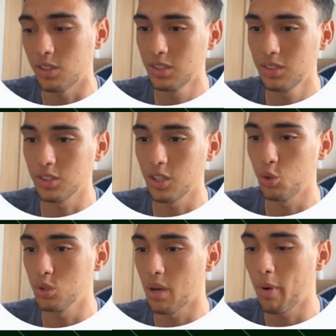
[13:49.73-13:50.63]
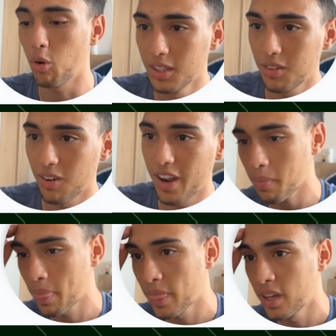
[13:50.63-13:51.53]
because they do sabong, right?
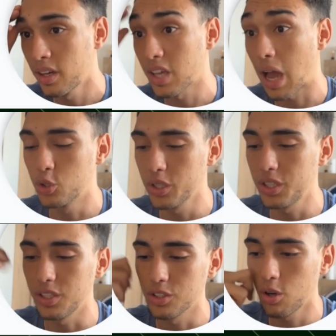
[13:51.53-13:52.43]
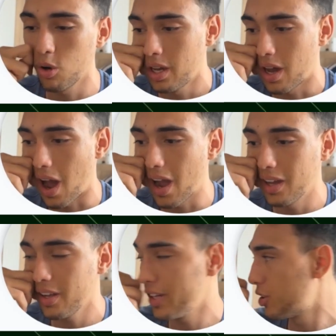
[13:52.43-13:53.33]
I'm drinking, so I
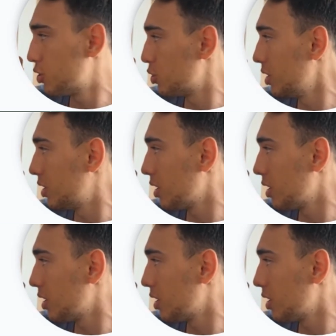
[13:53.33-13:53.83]
like to drink